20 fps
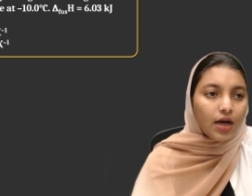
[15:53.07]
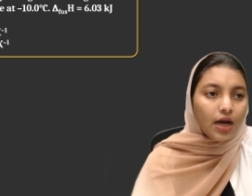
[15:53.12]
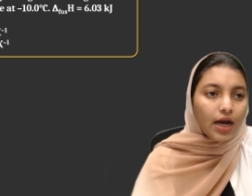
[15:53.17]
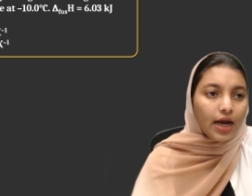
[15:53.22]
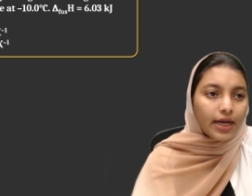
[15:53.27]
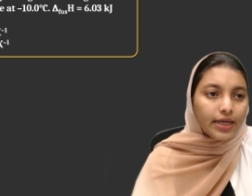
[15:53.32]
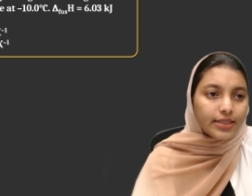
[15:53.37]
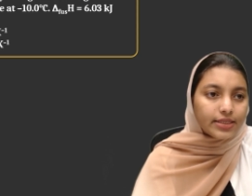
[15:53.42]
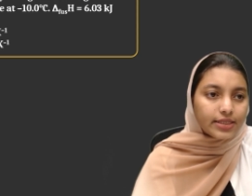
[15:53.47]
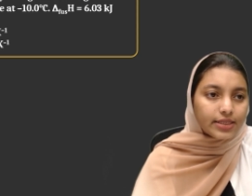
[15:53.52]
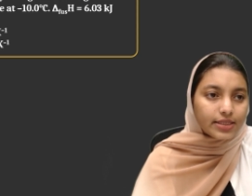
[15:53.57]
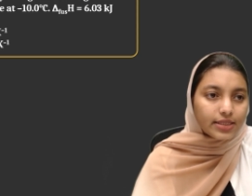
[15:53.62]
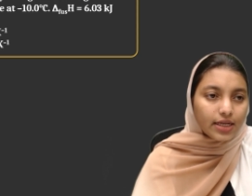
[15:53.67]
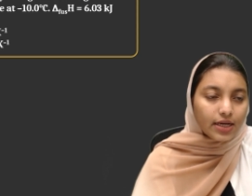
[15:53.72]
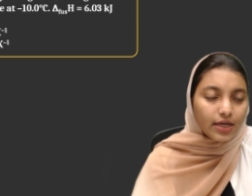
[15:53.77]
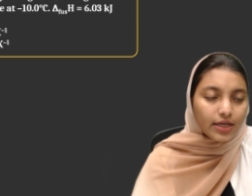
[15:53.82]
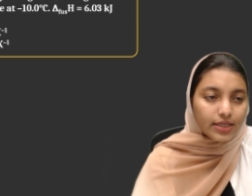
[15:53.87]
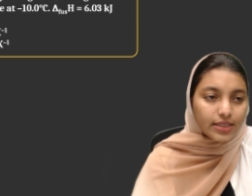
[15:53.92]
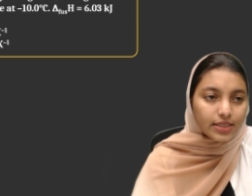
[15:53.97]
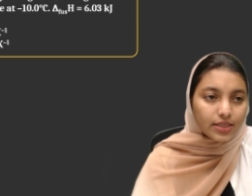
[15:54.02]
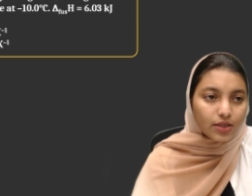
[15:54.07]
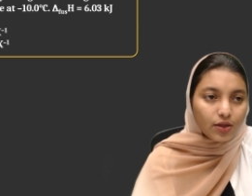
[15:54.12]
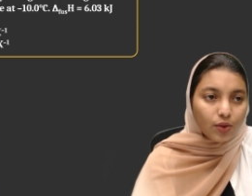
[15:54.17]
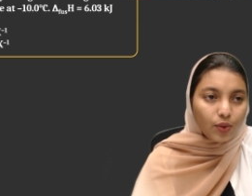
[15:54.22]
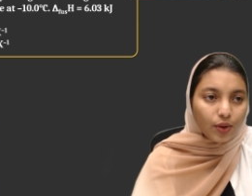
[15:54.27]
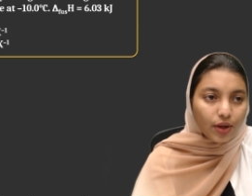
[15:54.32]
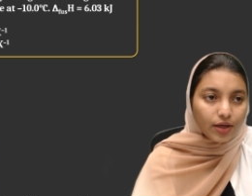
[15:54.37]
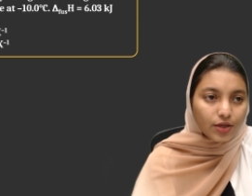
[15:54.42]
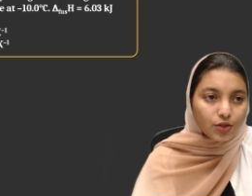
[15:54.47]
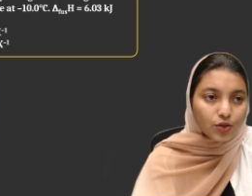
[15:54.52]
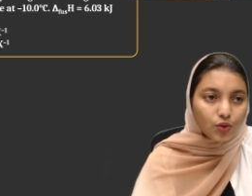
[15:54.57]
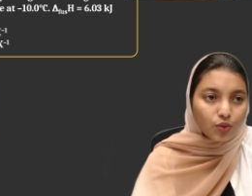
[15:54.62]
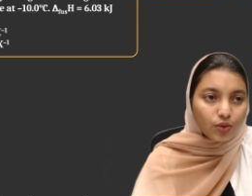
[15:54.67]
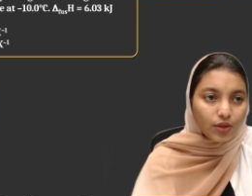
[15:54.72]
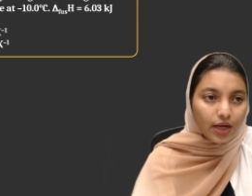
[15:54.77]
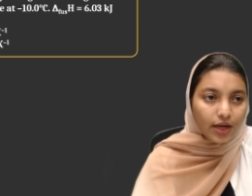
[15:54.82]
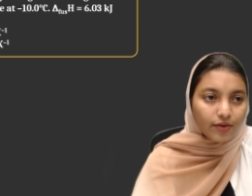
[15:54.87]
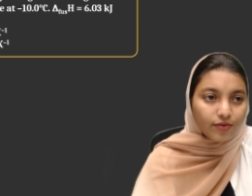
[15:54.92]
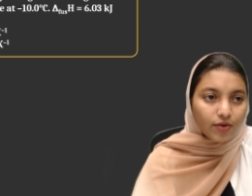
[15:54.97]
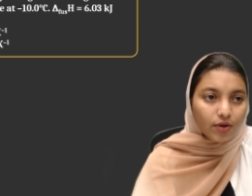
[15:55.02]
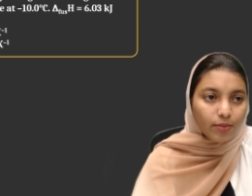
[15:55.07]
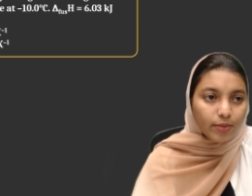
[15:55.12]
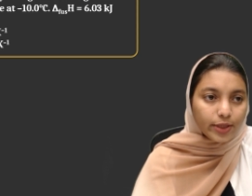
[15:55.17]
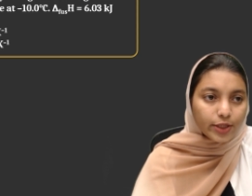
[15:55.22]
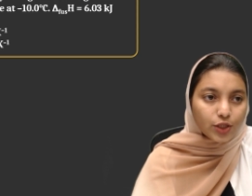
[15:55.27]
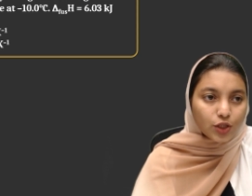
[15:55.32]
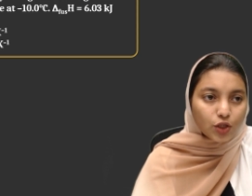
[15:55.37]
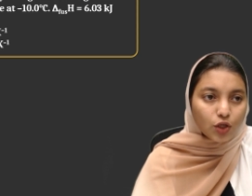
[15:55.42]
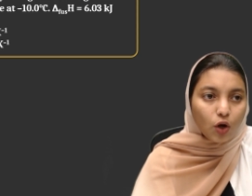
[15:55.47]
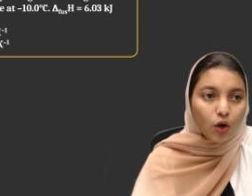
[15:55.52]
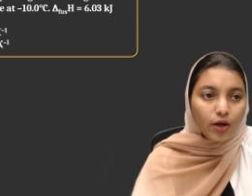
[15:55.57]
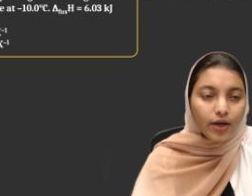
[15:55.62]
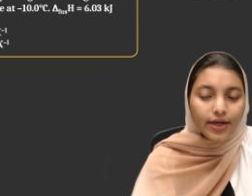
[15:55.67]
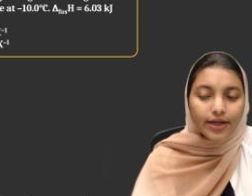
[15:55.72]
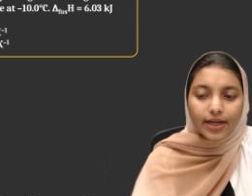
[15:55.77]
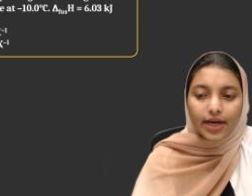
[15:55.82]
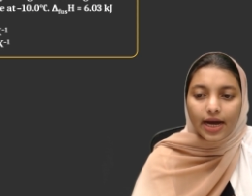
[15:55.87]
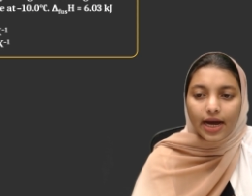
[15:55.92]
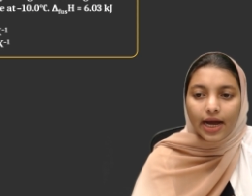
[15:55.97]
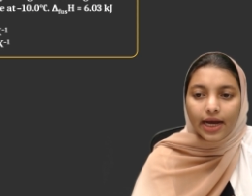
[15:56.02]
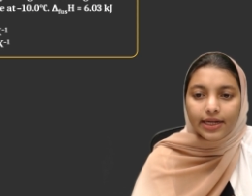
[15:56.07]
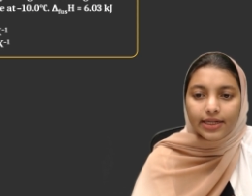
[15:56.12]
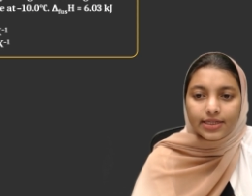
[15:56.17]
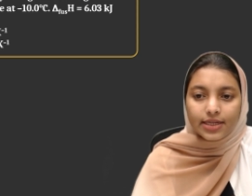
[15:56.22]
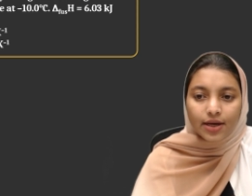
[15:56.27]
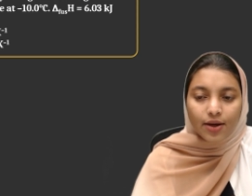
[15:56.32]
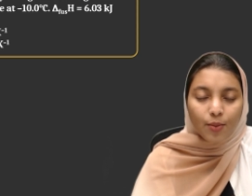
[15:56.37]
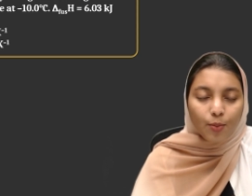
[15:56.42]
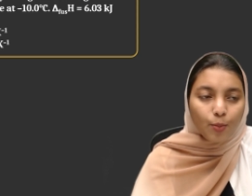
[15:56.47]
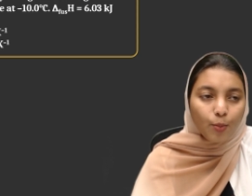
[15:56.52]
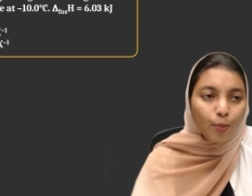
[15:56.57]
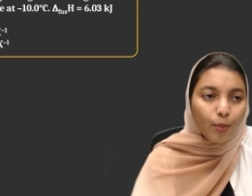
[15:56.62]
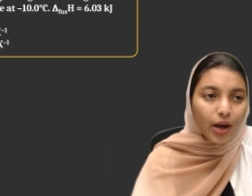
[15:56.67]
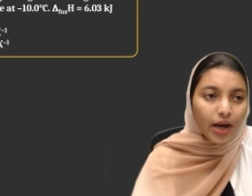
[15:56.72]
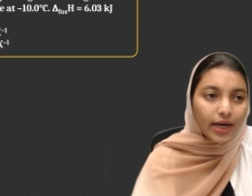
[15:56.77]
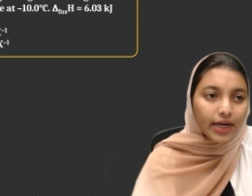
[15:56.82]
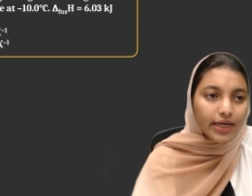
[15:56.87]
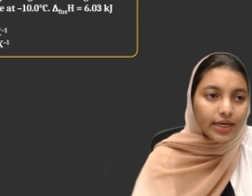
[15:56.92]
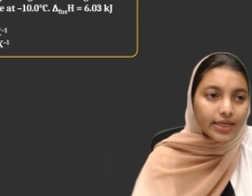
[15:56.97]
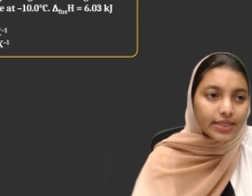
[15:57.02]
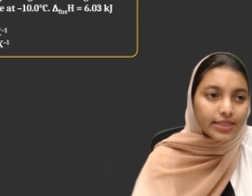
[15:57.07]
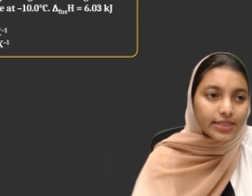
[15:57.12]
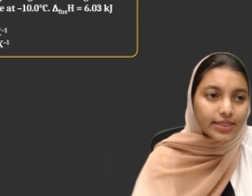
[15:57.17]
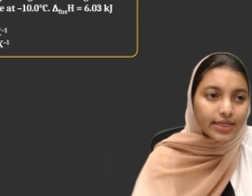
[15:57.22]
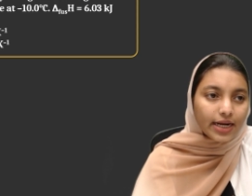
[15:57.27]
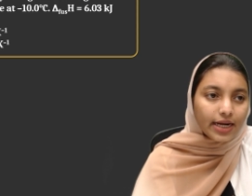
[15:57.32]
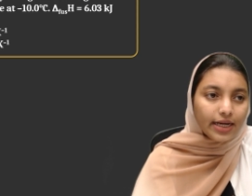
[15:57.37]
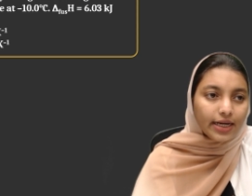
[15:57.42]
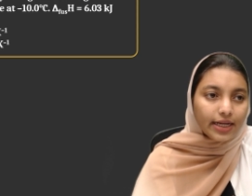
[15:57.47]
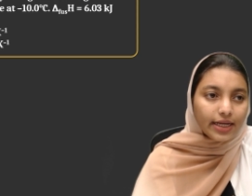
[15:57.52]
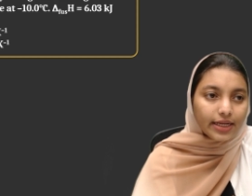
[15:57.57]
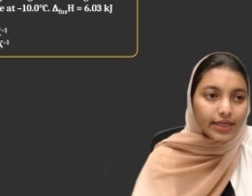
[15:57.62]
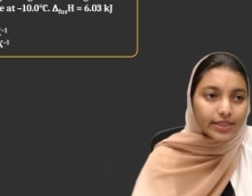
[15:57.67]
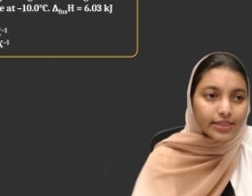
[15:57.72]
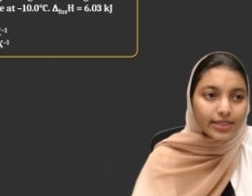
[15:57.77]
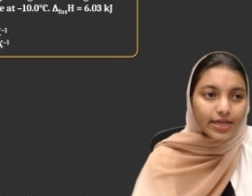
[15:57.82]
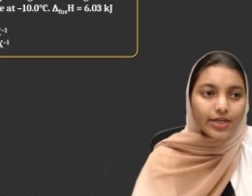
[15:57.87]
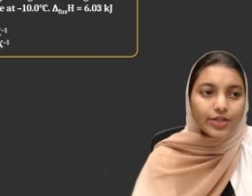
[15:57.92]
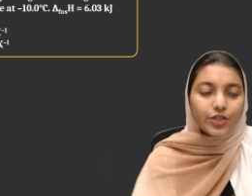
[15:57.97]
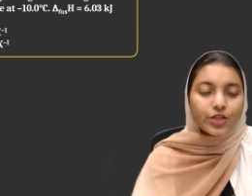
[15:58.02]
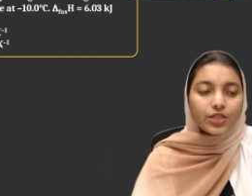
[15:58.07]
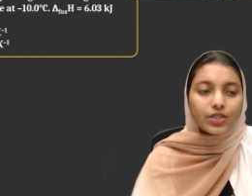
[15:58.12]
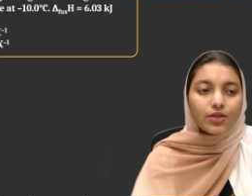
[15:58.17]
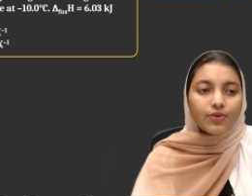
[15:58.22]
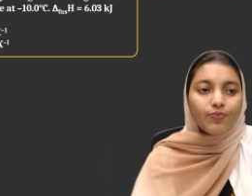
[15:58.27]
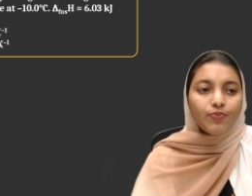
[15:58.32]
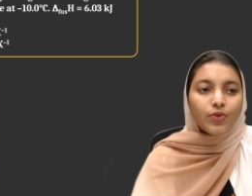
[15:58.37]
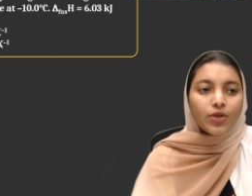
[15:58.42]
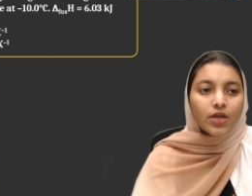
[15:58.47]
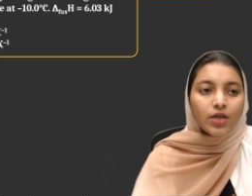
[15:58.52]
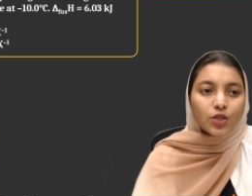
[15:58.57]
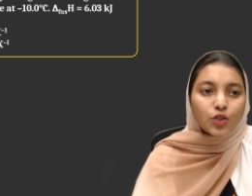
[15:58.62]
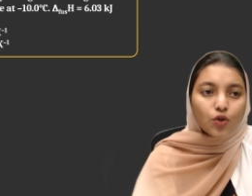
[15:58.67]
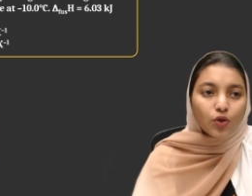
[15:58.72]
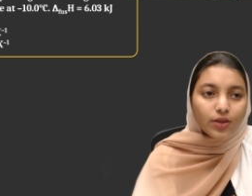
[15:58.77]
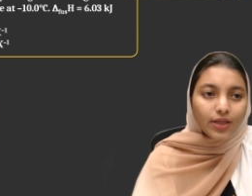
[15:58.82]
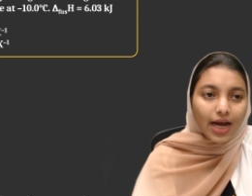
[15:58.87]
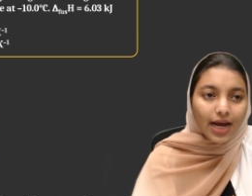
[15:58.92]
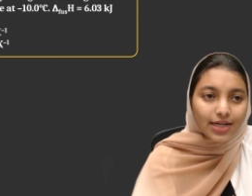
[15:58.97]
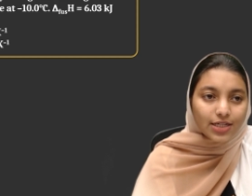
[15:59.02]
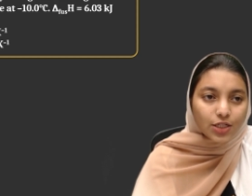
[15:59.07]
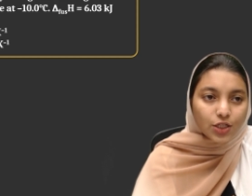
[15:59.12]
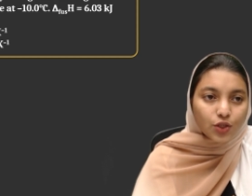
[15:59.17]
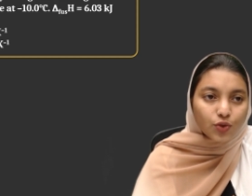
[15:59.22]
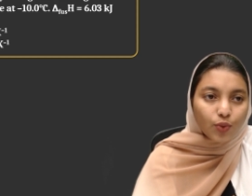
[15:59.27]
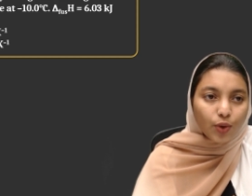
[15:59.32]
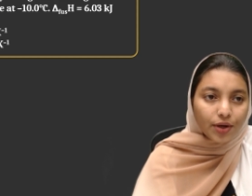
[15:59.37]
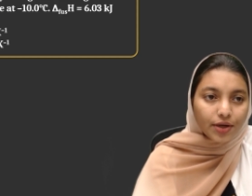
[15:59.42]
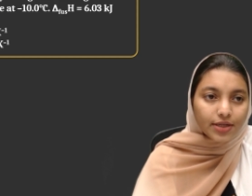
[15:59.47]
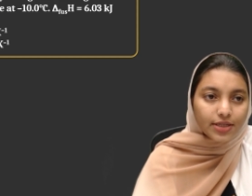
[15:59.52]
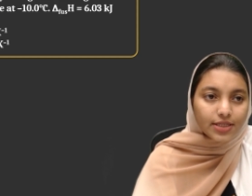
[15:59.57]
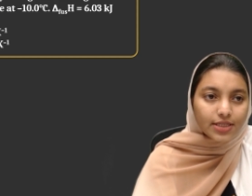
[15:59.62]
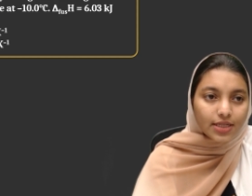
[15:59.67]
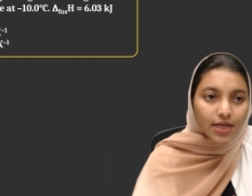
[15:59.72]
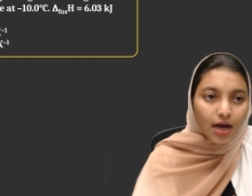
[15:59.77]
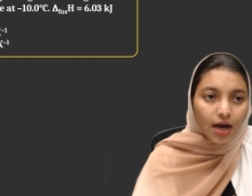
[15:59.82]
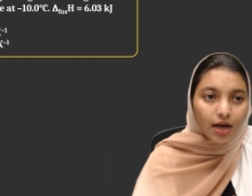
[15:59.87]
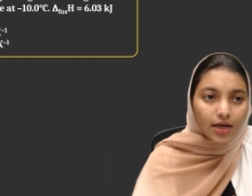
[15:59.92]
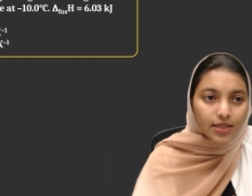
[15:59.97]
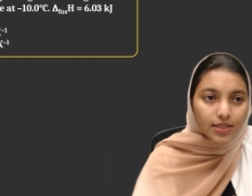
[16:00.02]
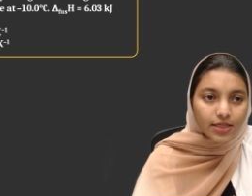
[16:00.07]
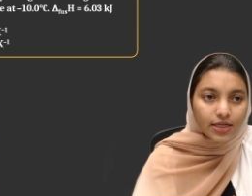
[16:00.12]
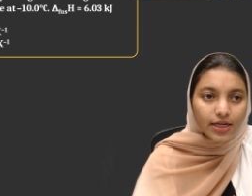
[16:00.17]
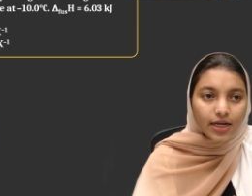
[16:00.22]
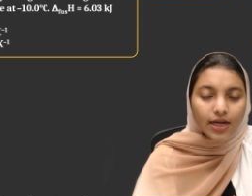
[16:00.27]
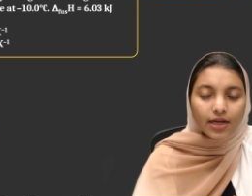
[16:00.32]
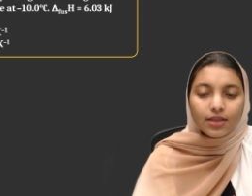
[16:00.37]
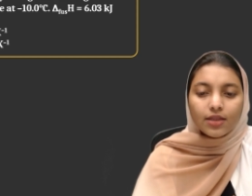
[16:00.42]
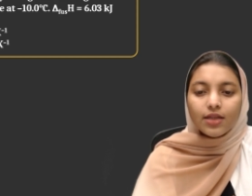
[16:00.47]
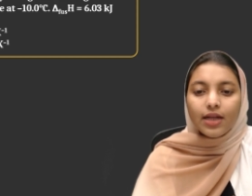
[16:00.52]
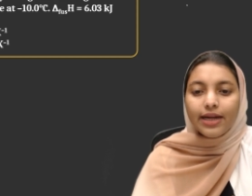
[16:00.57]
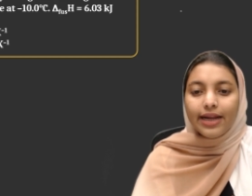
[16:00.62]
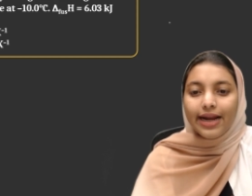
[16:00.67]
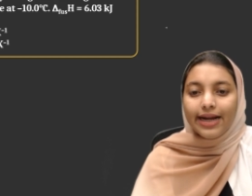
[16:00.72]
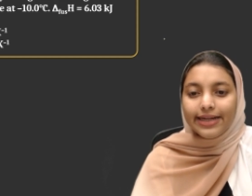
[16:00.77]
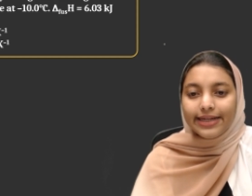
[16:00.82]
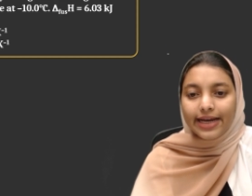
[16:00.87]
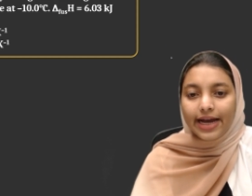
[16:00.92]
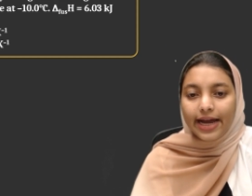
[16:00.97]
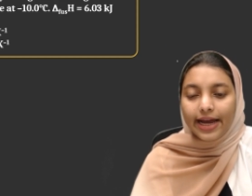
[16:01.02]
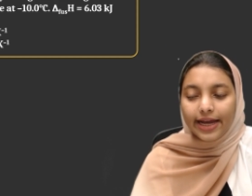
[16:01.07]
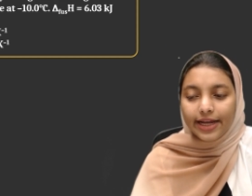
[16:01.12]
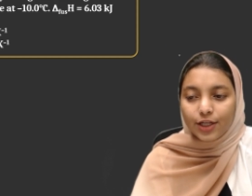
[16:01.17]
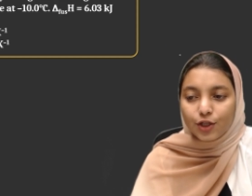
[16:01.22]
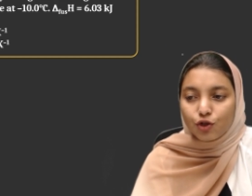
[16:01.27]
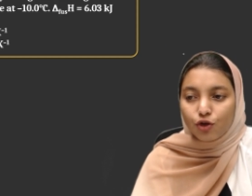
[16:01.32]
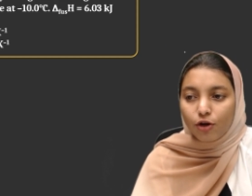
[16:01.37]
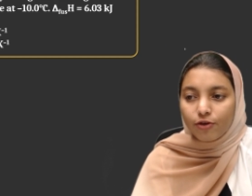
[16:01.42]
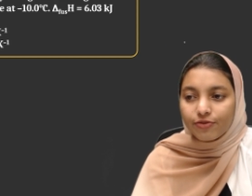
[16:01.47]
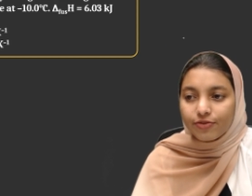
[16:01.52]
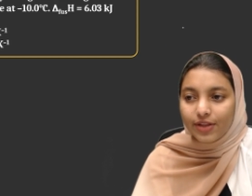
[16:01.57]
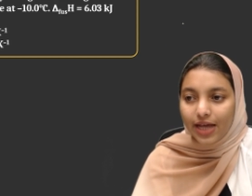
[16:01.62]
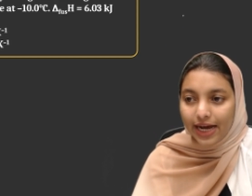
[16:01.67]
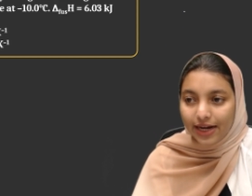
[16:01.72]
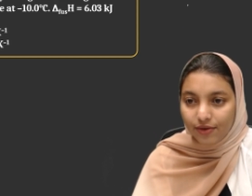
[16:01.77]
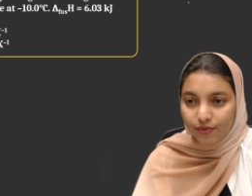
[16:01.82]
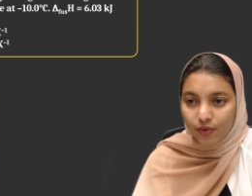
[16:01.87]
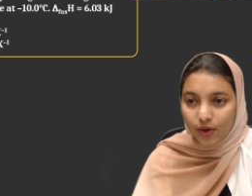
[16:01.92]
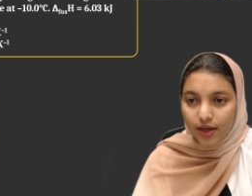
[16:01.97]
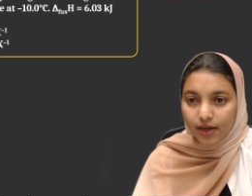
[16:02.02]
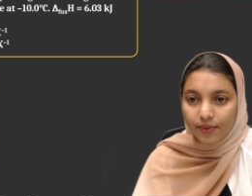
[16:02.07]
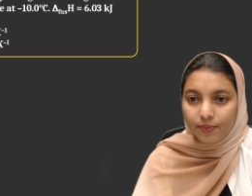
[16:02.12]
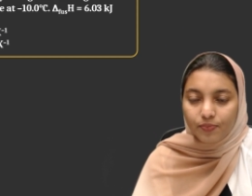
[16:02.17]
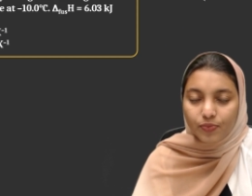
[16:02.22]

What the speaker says: ice, okay, so that will be solid at minus 10 degrees Celsius. So that is what is asked here, the delta H of that one.